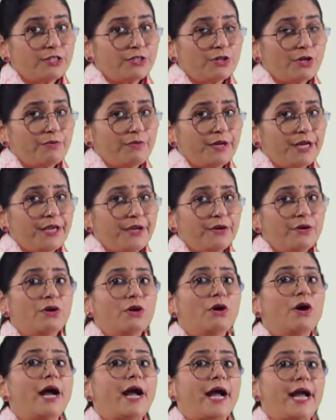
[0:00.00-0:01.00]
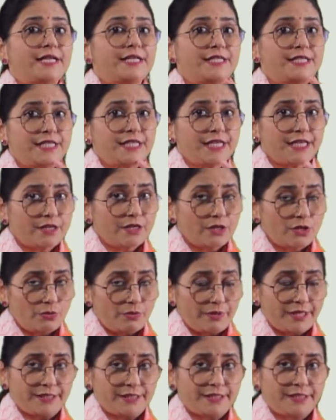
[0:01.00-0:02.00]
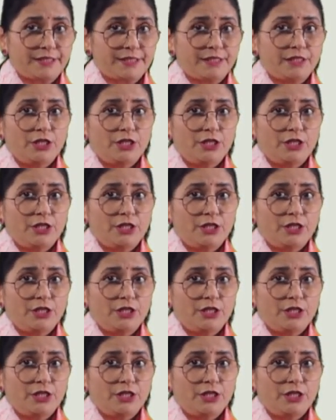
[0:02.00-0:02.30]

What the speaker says: your video and take a quiz.